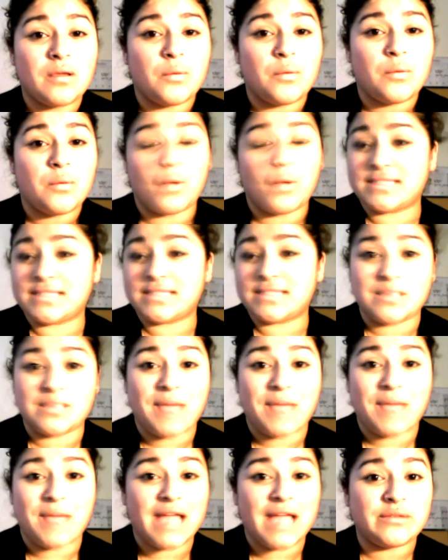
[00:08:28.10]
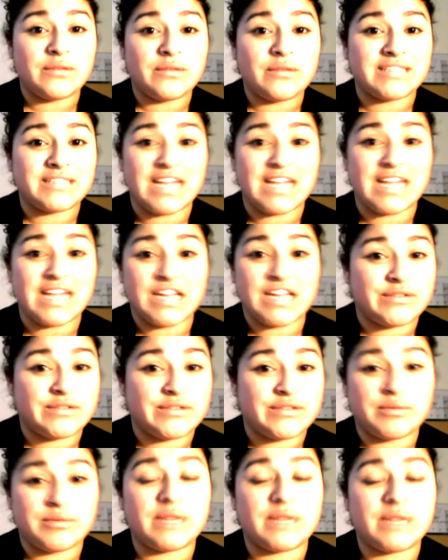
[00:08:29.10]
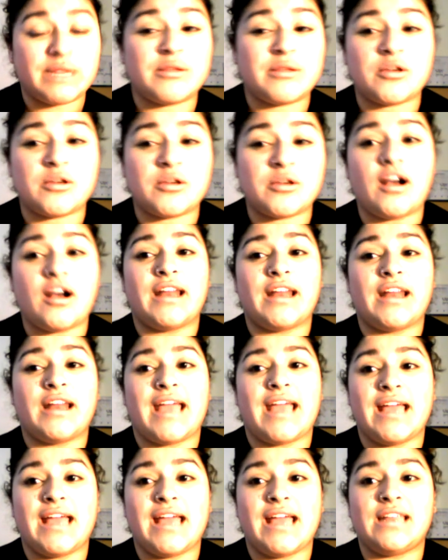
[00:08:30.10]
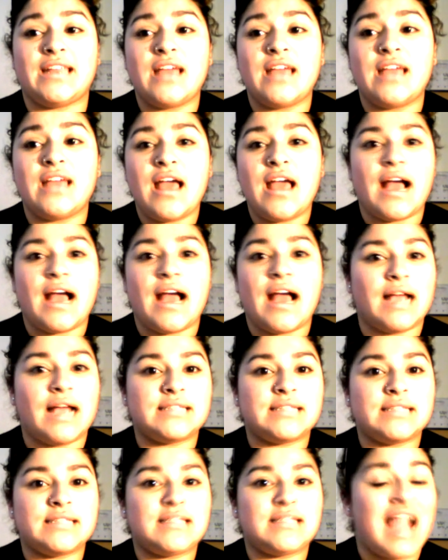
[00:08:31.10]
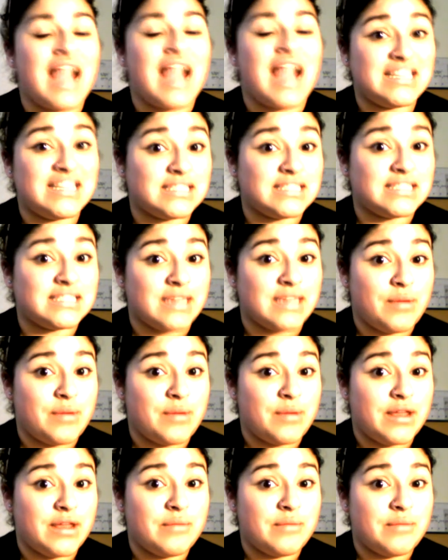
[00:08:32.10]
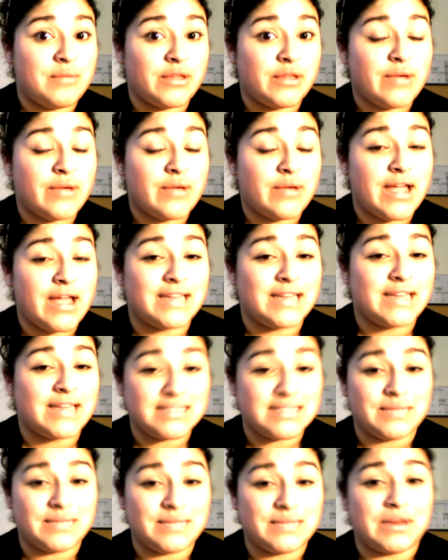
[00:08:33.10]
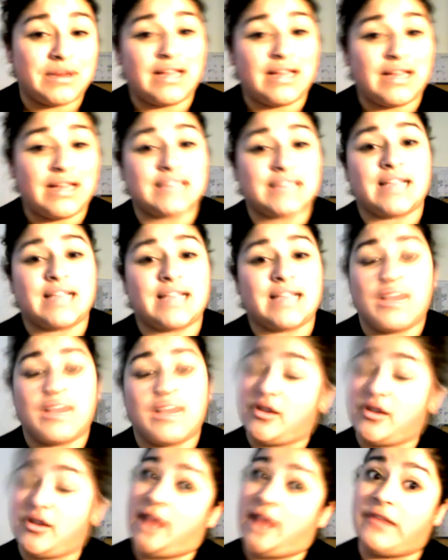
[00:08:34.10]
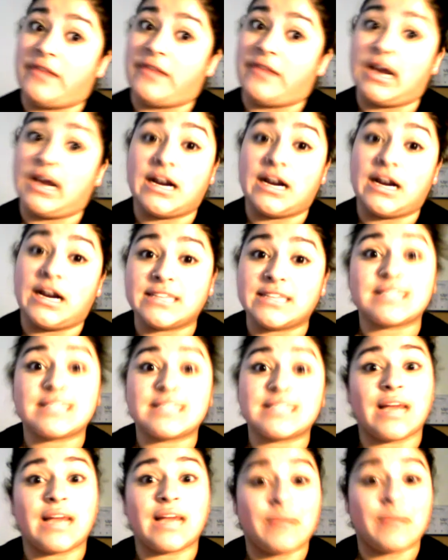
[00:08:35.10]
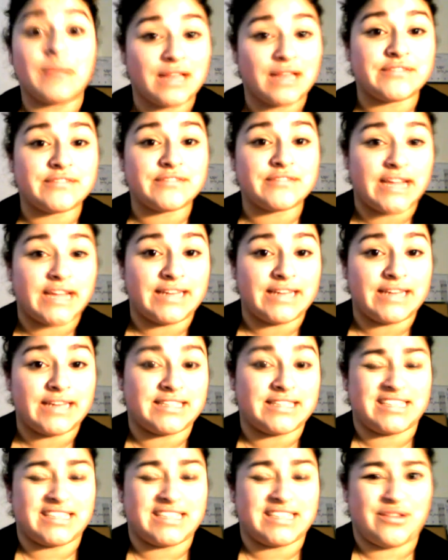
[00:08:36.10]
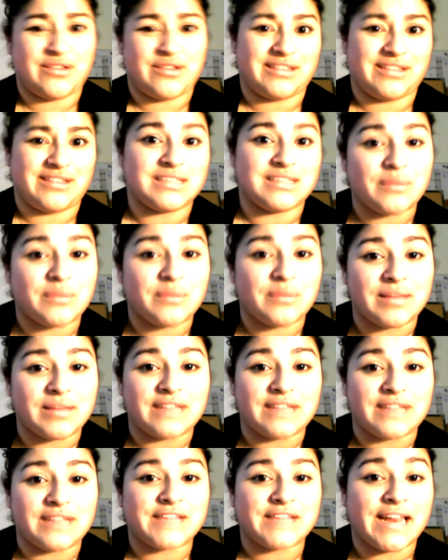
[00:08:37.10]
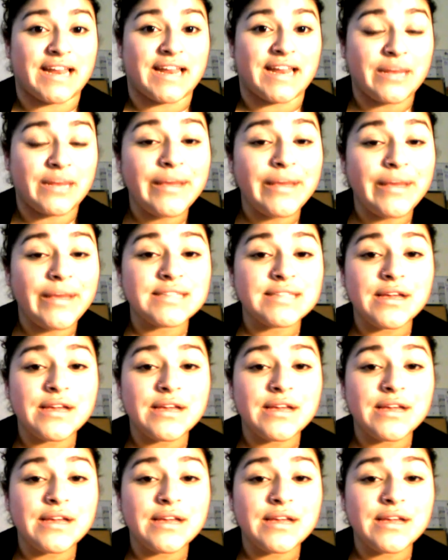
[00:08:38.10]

once the pain was there, it was pretty much gone, and I I didn't sleep on it, by the way. I didn't sleep on it last night. I tried very hard to stay on my left side because I usually sleep on my left side anyway.